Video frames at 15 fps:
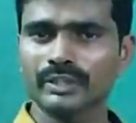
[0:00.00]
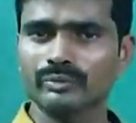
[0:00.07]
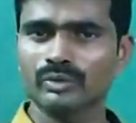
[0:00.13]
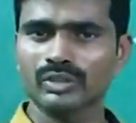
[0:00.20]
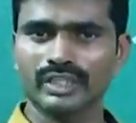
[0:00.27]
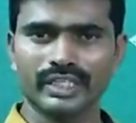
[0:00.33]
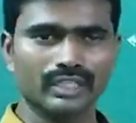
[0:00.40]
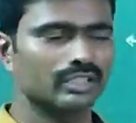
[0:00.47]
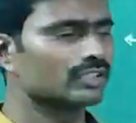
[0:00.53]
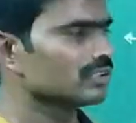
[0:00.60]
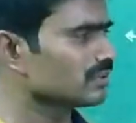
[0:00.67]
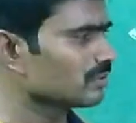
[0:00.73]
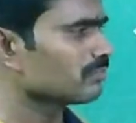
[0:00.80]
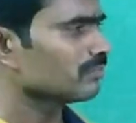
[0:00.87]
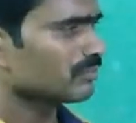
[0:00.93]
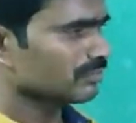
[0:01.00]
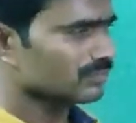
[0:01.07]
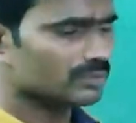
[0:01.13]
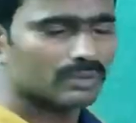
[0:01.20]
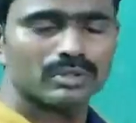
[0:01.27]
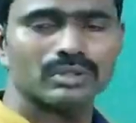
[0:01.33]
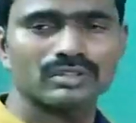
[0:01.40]
only.
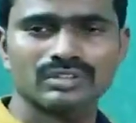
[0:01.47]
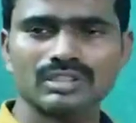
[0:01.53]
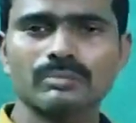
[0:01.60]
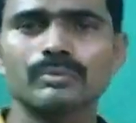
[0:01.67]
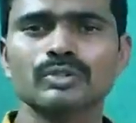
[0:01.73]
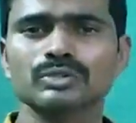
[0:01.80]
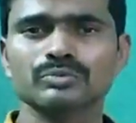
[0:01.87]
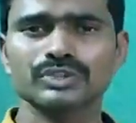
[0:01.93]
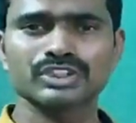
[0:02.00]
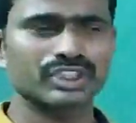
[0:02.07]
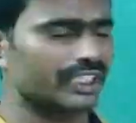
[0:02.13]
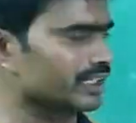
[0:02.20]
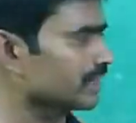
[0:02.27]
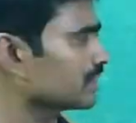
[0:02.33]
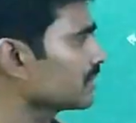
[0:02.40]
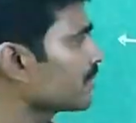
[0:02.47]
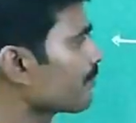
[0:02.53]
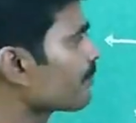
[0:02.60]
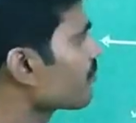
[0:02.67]
Suppose we check it.